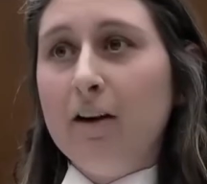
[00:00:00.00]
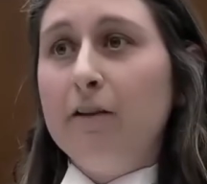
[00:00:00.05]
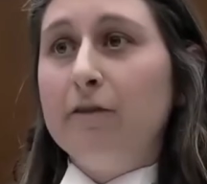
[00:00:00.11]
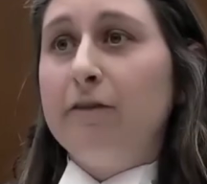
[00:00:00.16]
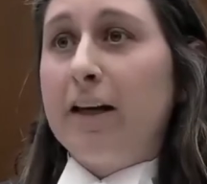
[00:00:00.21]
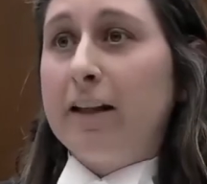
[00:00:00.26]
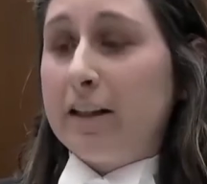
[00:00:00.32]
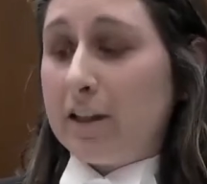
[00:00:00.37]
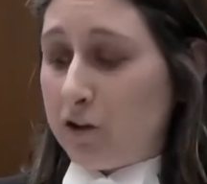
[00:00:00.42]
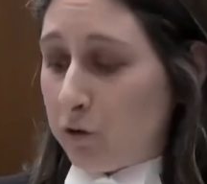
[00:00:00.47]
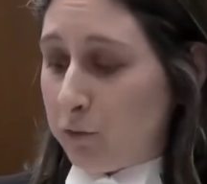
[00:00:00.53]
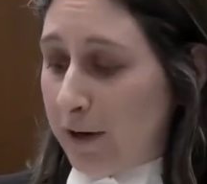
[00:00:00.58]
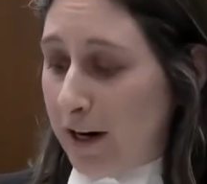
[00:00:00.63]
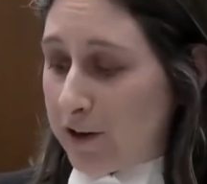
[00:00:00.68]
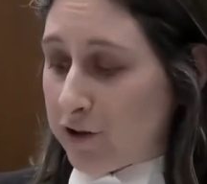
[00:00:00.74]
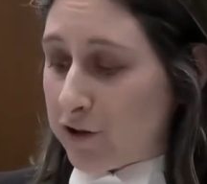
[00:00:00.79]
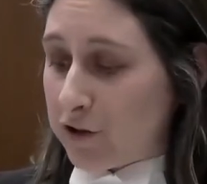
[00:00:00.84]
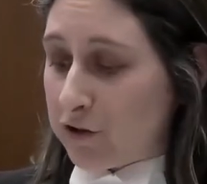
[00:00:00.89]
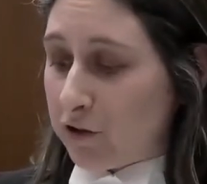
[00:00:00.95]
failing to
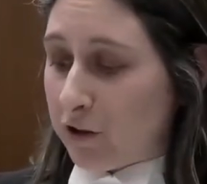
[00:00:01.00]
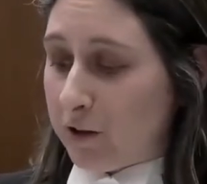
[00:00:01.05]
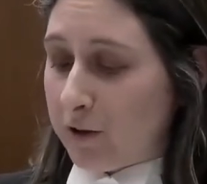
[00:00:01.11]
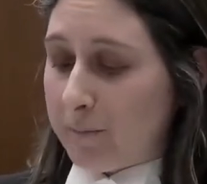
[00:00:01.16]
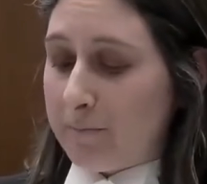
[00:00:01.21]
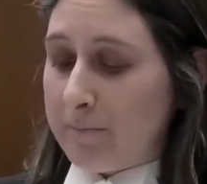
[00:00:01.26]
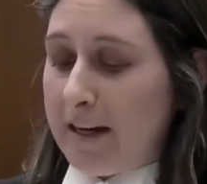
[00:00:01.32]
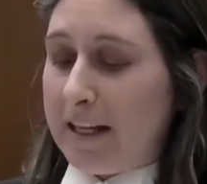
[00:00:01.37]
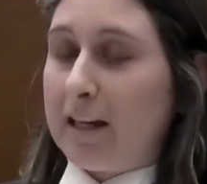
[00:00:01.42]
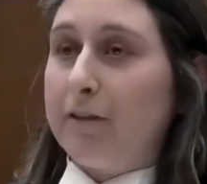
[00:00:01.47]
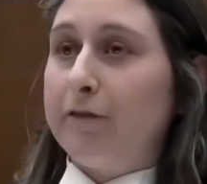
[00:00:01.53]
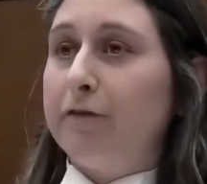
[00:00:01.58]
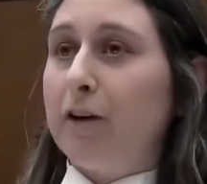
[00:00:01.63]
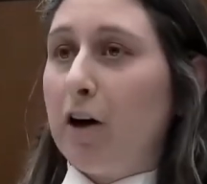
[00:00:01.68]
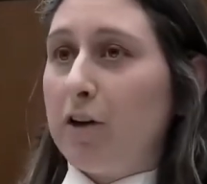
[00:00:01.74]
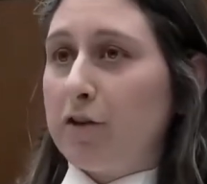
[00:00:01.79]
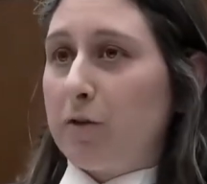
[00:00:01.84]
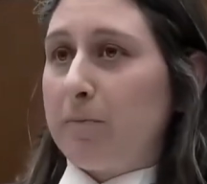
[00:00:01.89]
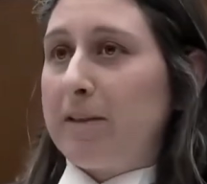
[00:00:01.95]
register, making
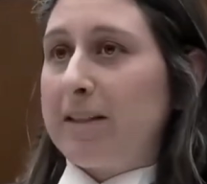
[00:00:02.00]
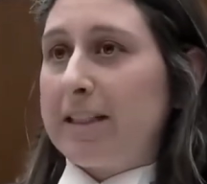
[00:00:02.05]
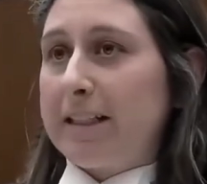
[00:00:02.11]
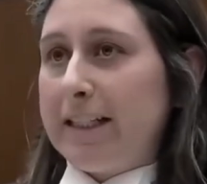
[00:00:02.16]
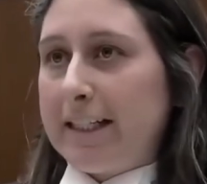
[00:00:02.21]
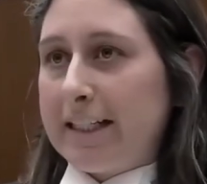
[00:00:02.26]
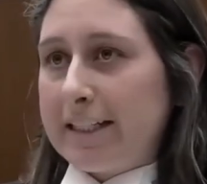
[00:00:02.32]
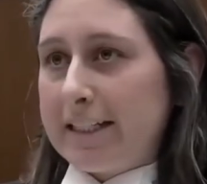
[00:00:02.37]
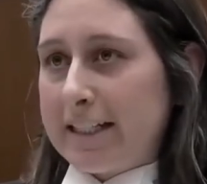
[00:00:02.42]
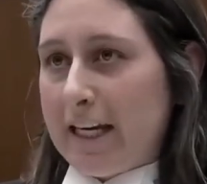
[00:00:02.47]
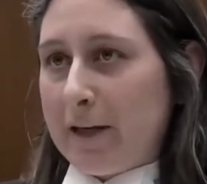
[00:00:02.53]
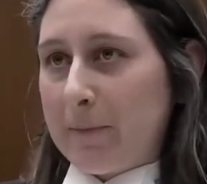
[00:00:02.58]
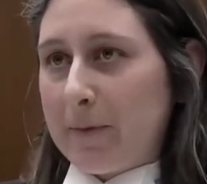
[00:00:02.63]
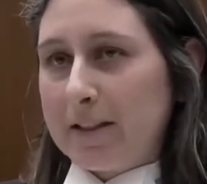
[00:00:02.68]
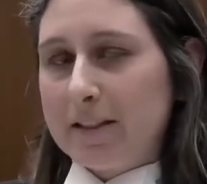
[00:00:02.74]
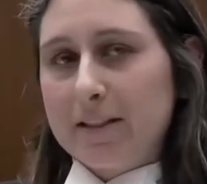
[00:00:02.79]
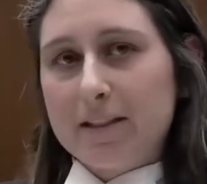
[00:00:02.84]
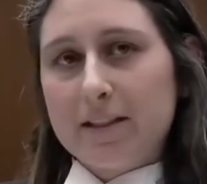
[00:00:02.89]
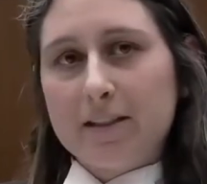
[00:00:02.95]
false or misleading
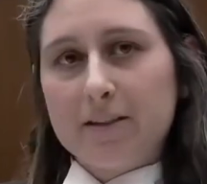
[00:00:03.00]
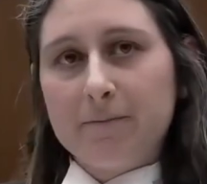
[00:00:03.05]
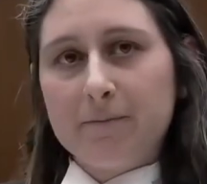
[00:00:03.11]
statements.